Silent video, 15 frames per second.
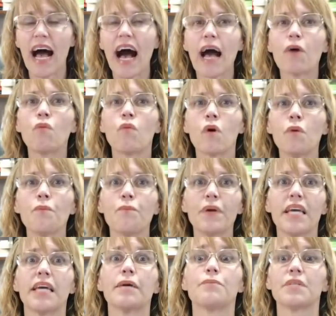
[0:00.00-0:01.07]
I won't
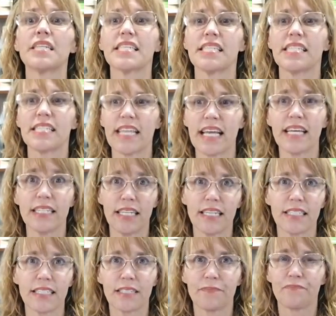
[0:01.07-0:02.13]
be able to stand
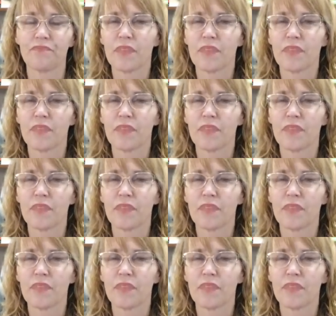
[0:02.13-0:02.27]
it.